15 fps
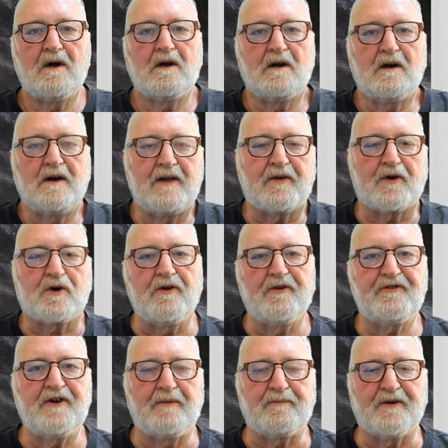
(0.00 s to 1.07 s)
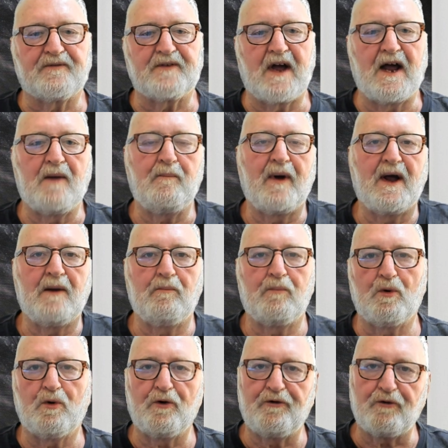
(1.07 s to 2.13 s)
Now, the concept of Kanban
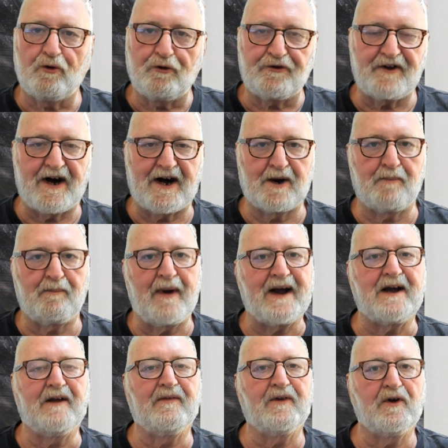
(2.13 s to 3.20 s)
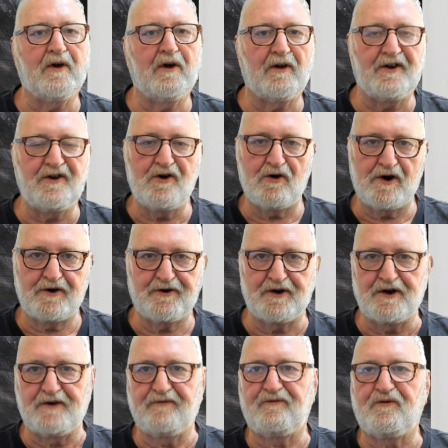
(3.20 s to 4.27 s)
boards all started back in the early
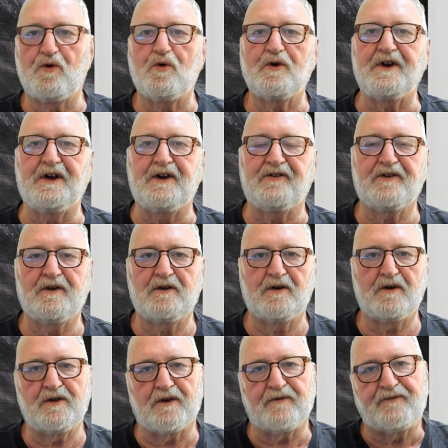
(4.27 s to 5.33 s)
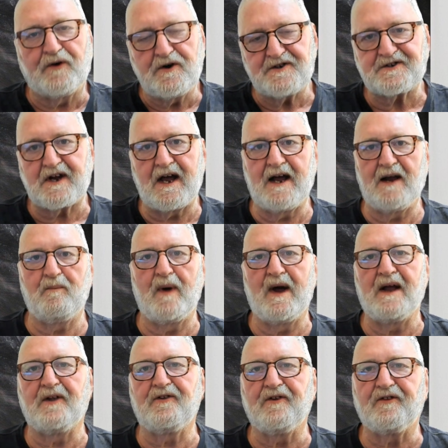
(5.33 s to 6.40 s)
1940s, and the first Kanban
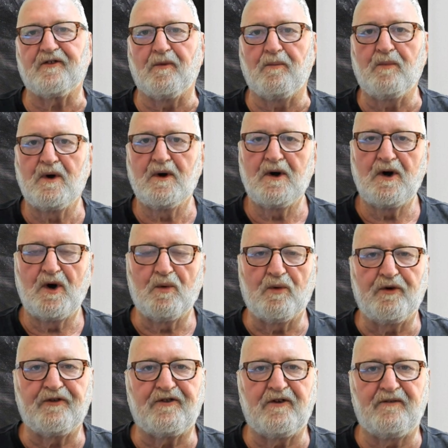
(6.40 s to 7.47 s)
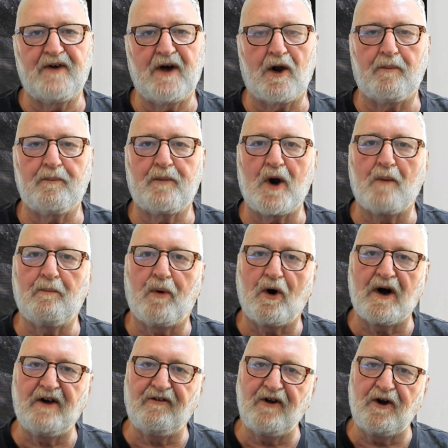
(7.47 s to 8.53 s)
system was developed by a
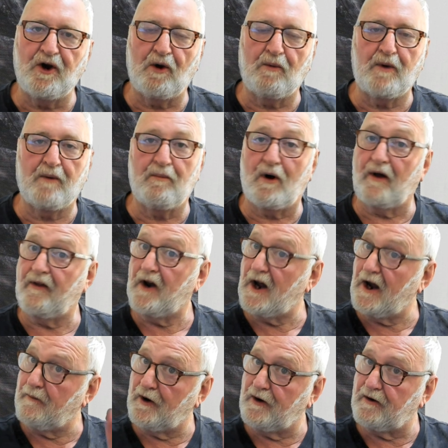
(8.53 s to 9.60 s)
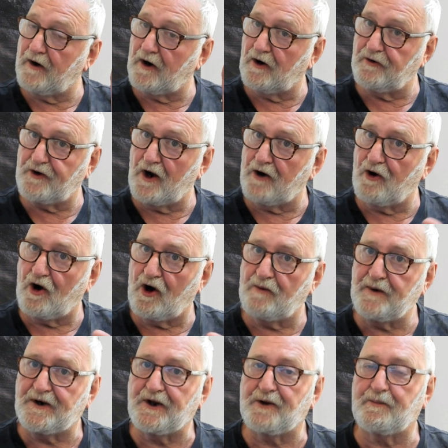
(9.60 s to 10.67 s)
gentleman by the name, and don't hold me
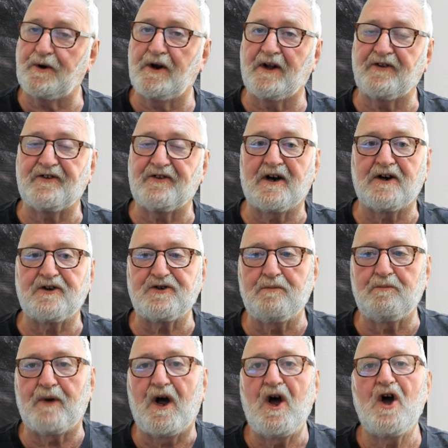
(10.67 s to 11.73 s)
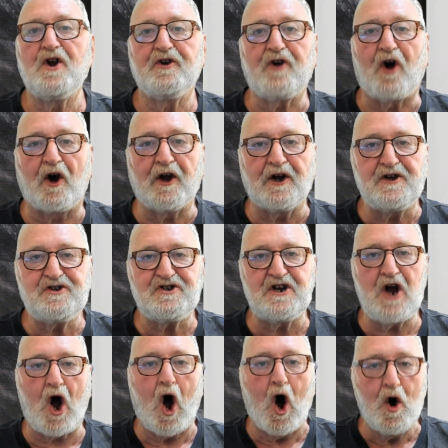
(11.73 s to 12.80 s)
to the pronunciation, but
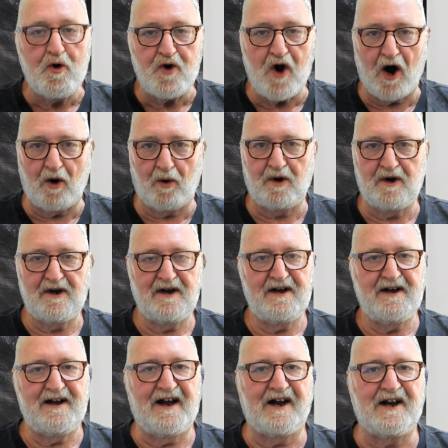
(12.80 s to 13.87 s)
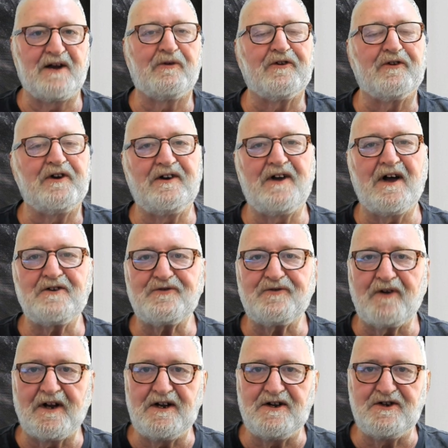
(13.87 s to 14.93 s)
Taichi Ono, and he was an industrial
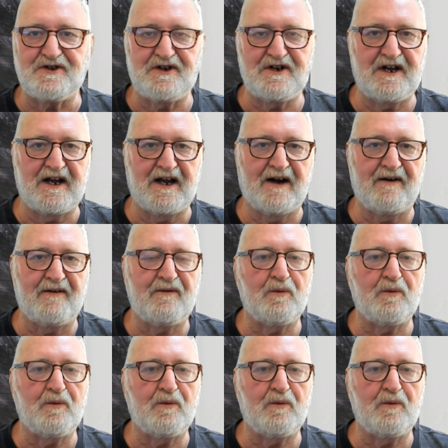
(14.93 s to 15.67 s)
engineer